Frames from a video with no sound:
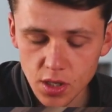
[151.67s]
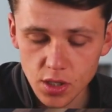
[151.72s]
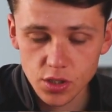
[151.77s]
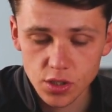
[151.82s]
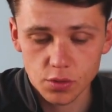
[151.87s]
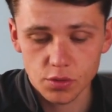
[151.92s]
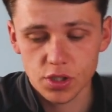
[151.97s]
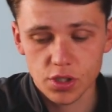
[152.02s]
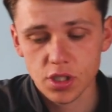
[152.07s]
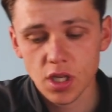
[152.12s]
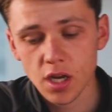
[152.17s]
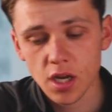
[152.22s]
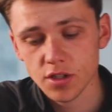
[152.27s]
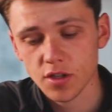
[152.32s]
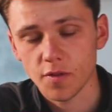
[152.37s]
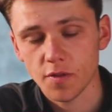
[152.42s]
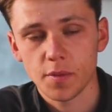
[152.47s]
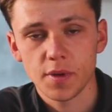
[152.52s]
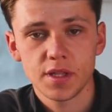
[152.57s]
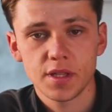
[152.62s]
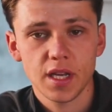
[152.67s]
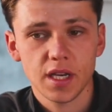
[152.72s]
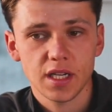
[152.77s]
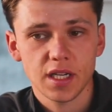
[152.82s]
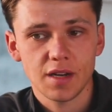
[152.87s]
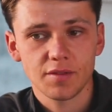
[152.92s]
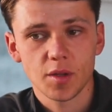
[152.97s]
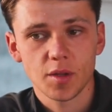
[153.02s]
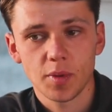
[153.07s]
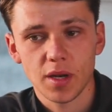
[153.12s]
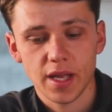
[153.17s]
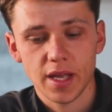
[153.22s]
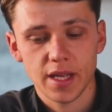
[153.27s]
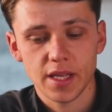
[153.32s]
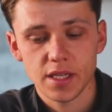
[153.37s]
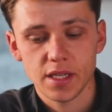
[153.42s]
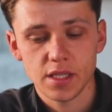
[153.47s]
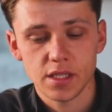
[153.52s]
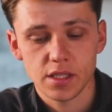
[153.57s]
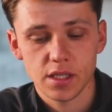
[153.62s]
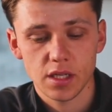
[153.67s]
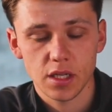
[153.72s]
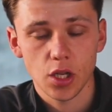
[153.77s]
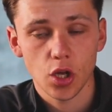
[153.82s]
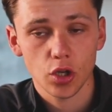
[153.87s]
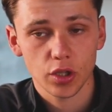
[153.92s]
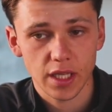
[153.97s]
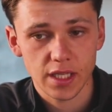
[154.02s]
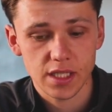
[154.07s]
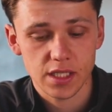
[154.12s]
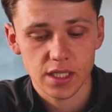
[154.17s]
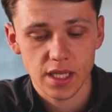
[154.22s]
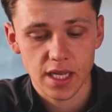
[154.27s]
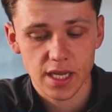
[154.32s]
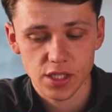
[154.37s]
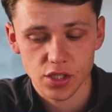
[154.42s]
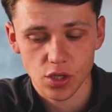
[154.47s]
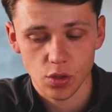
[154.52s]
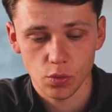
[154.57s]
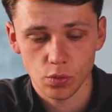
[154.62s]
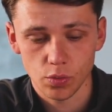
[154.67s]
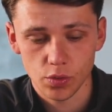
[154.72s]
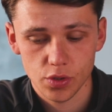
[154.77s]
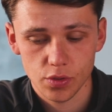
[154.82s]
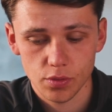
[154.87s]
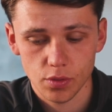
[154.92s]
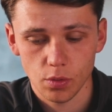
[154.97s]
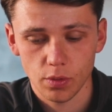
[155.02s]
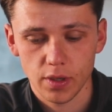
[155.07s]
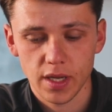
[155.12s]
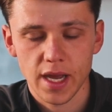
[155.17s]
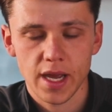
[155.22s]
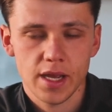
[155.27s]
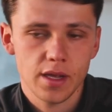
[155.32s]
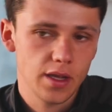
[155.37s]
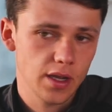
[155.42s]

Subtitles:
So to start off with, you can have the players locked into their zones, okay?